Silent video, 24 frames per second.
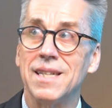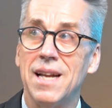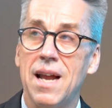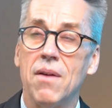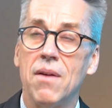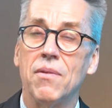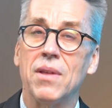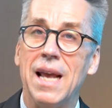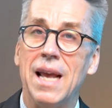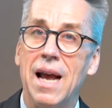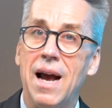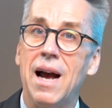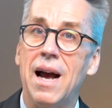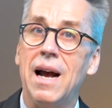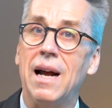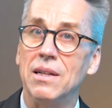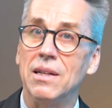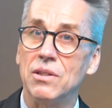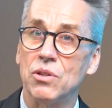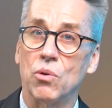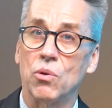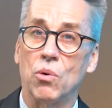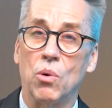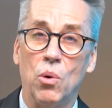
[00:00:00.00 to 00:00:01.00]
Now the
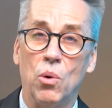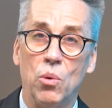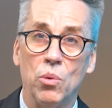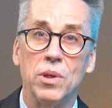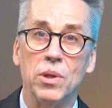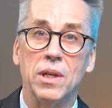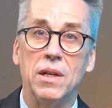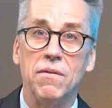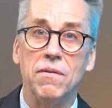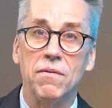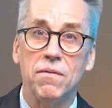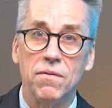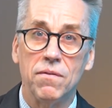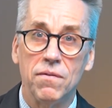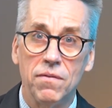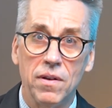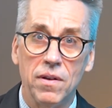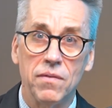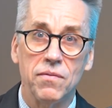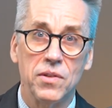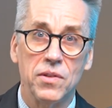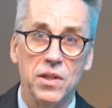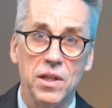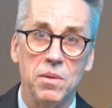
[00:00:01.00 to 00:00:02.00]
odds are only
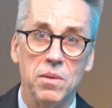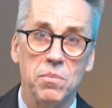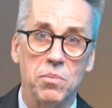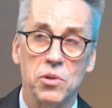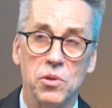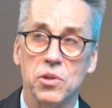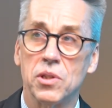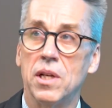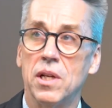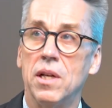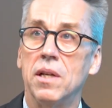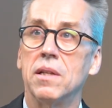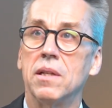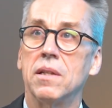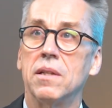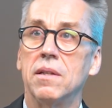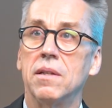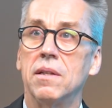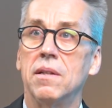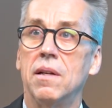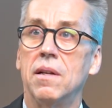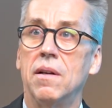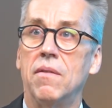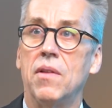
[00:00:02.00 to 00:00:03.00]
15%
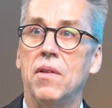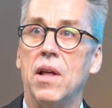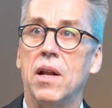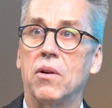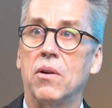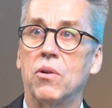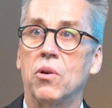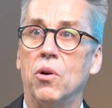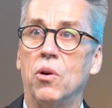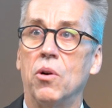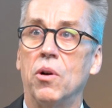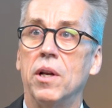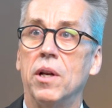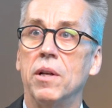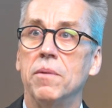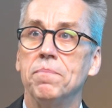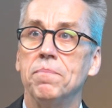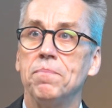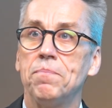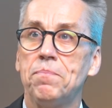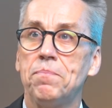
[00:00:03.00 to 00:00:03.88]
of that occurring.